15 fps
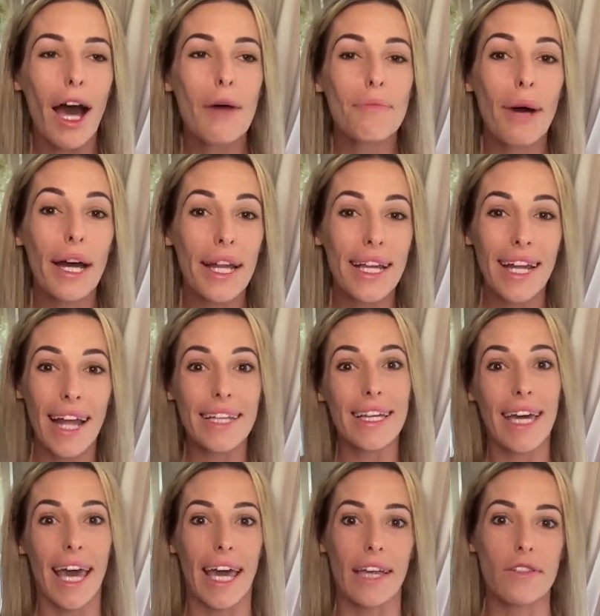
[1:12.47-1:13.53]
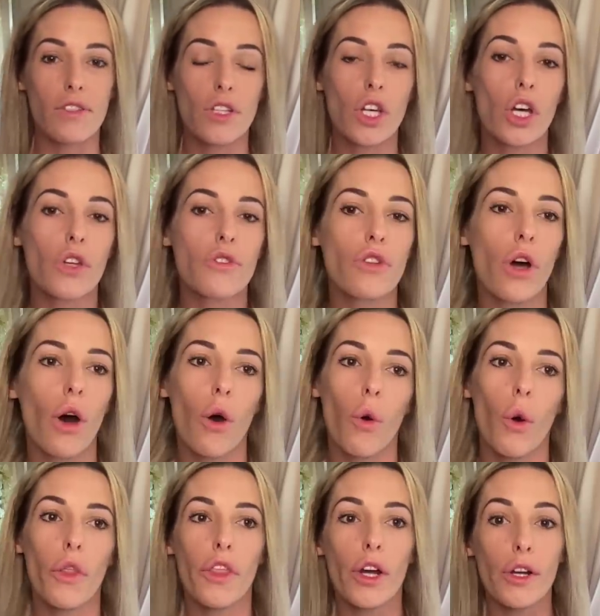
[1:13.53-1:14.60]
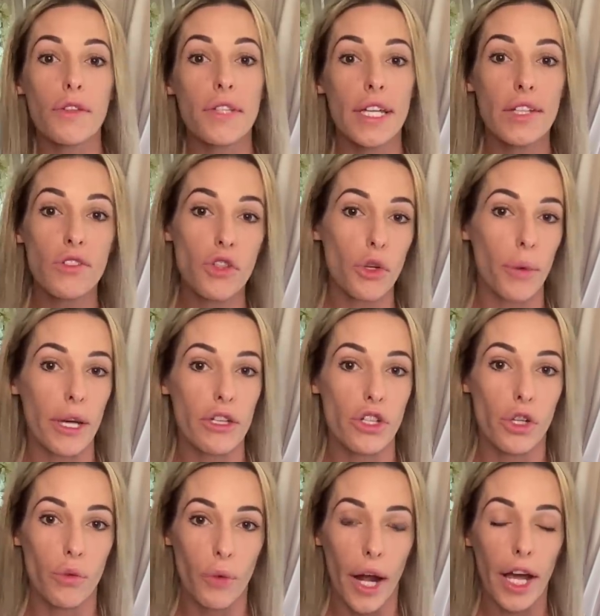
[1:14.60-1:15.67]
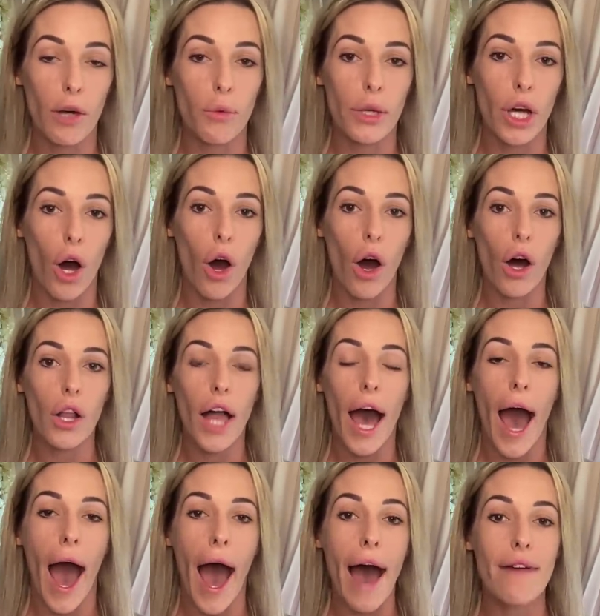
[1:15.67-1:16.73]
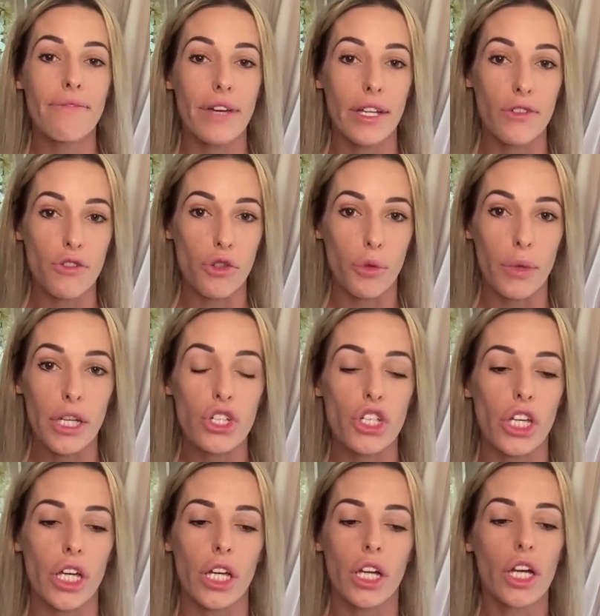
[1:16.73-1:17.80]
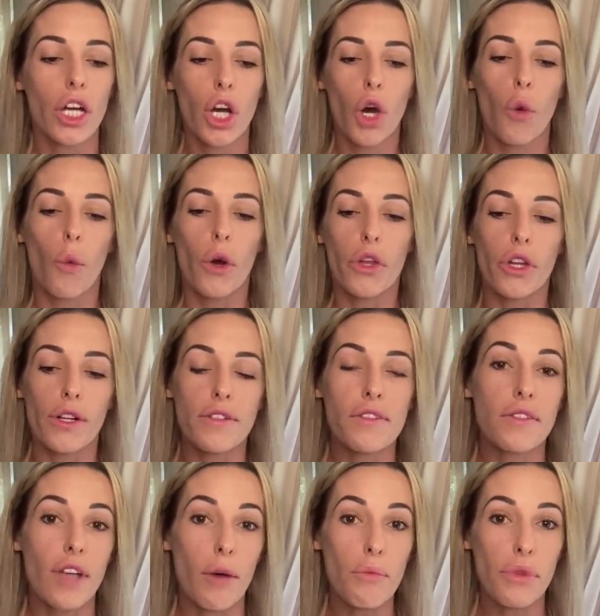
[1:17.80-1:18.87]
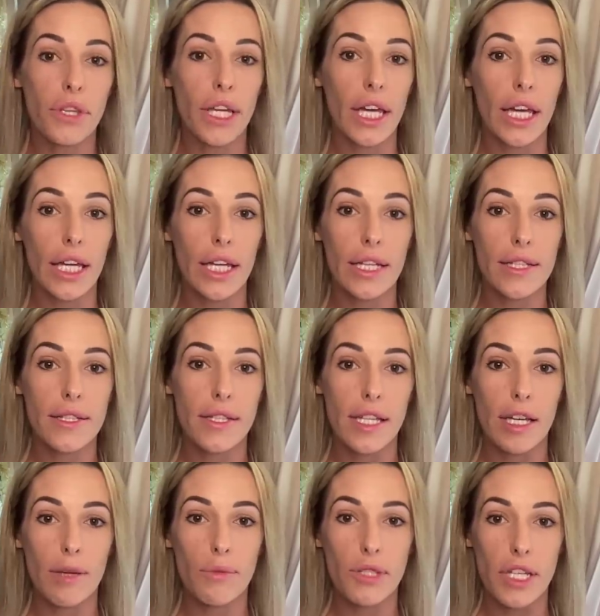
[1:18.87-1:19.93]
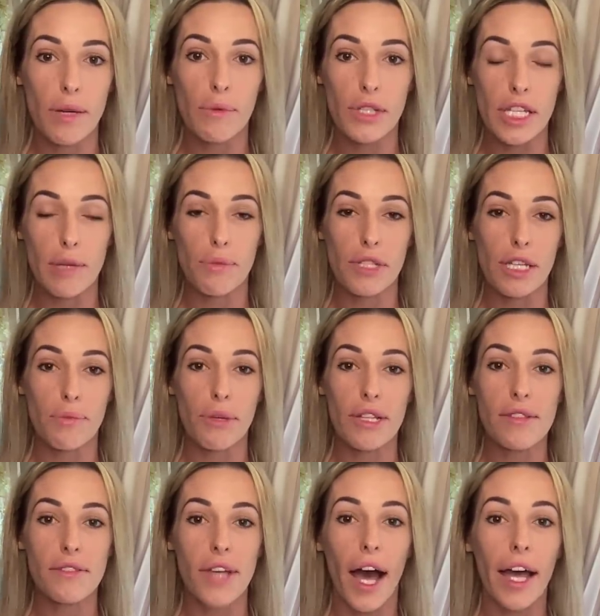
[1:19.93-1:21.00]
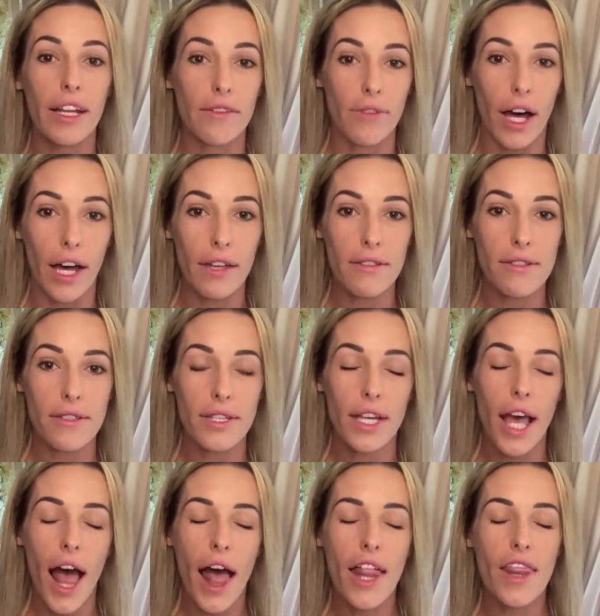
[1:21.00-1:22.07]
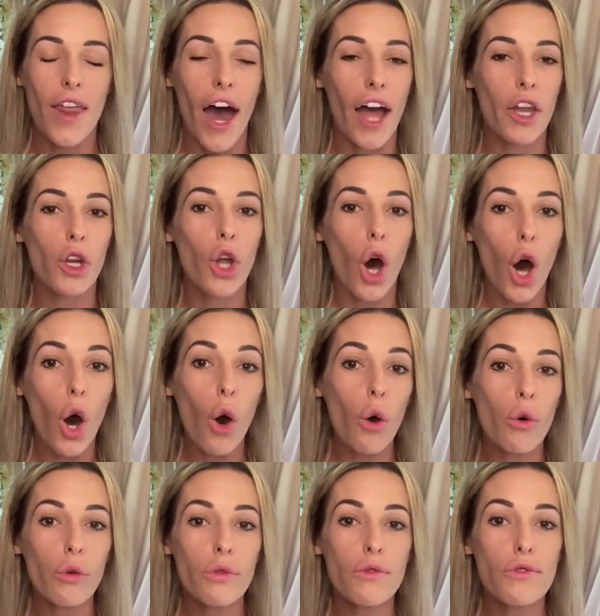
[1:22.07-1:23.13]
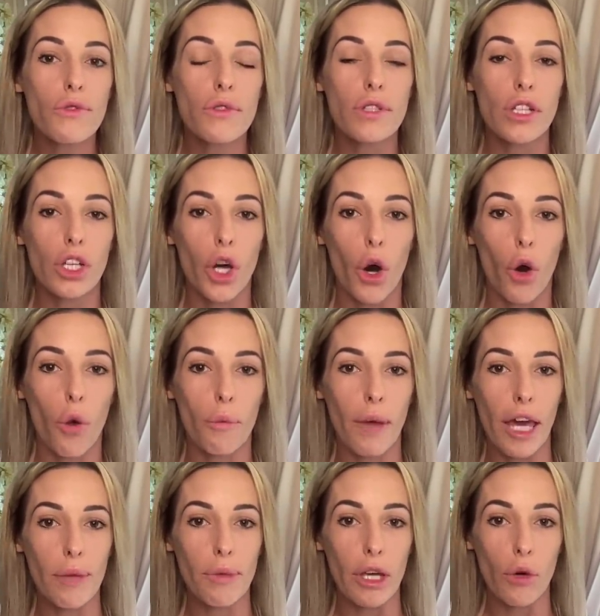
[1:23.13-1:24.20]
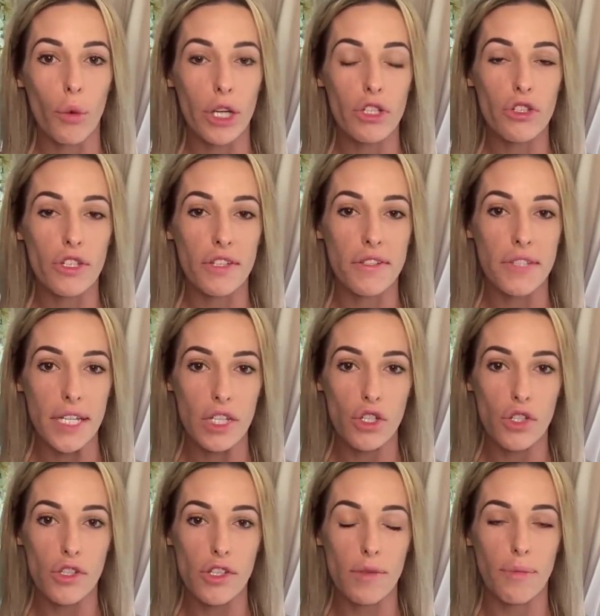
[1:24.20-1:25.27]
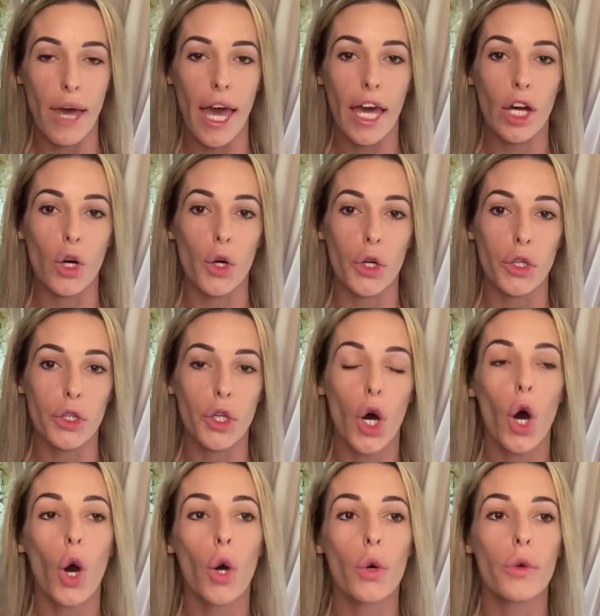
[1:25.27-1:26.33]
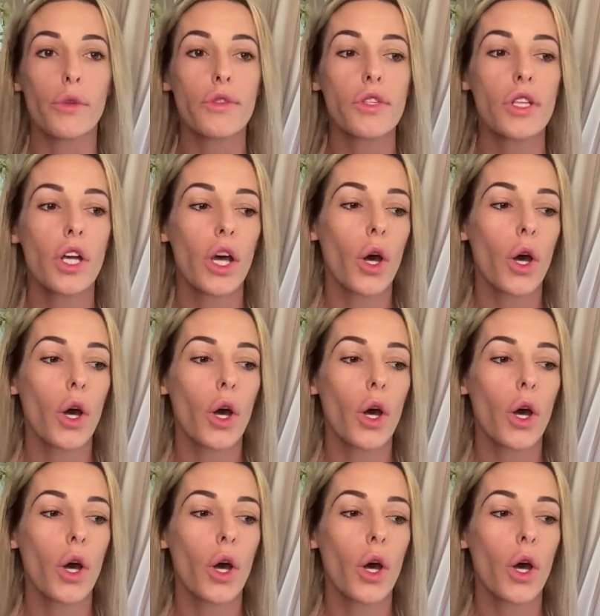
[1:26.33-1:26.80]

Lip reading: But in any case, so there's intuition, right? We all have intuition where there's something deep inside of us that knows, maybe which decision to make or knows